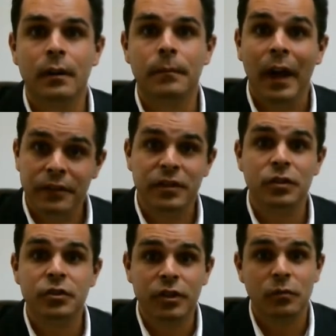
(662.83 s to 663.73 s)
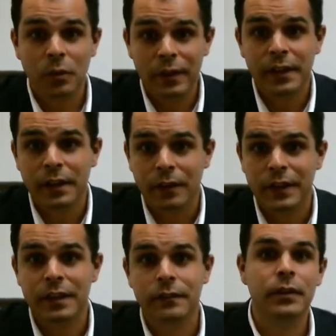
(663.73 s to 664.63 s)
until she's really going to
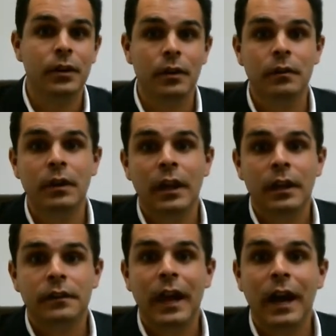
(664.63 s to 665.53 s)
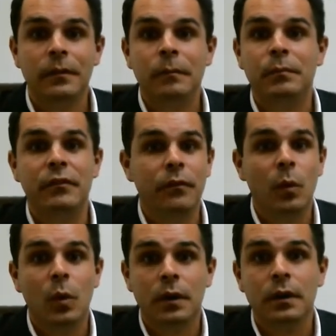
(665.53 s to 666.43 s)
leave, you know, not
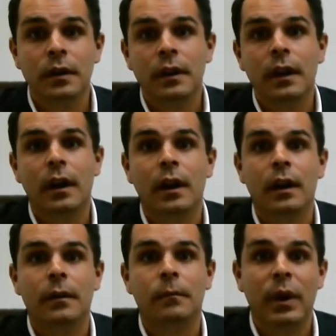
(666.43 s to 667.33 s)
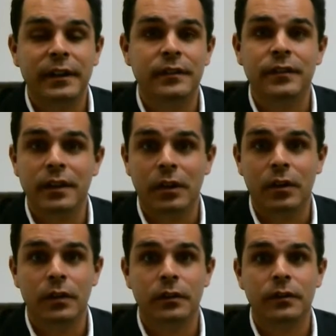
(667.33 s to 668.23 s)
before pregnancy
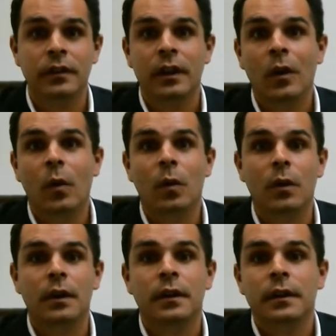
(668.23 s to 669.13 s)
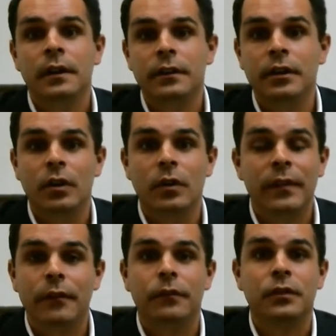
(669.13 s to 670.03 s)
occurs, or you know, in the
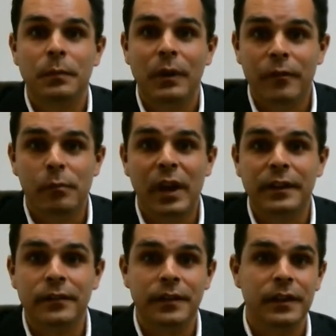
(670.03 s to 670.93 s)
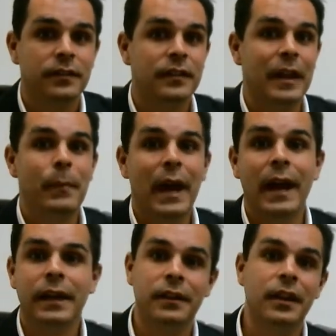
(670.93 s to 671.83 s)
first month of pregnancy, to step
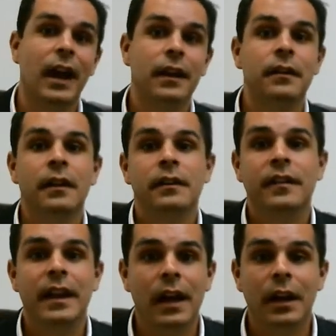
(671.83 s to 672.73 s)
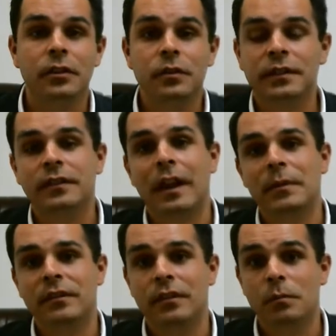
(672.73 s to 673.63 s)
back and not take on new
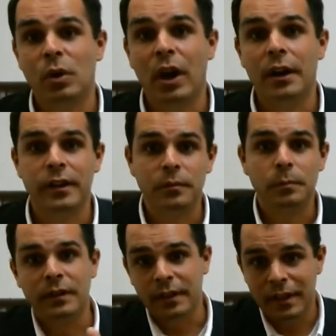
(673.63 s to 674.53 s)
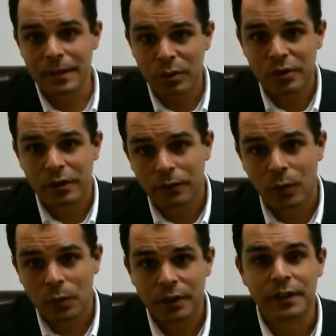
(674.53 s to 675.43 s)
assignments and new projects, but to keep pushing
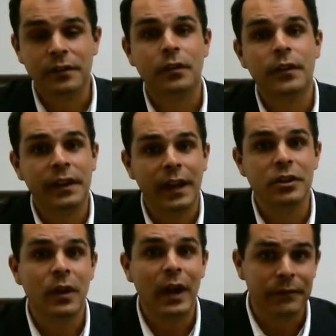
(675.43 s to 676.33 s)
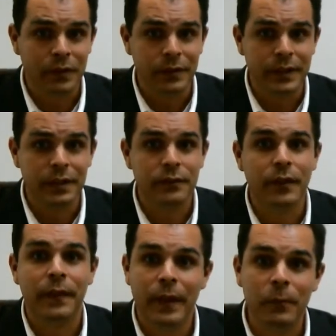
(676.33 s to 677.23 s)
forward until the day you have to leave.
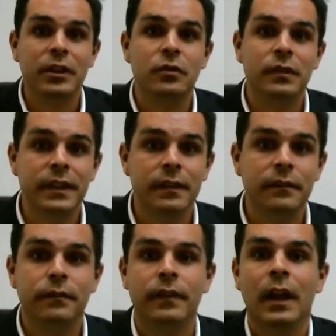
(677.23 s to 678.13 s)
And then when you leave,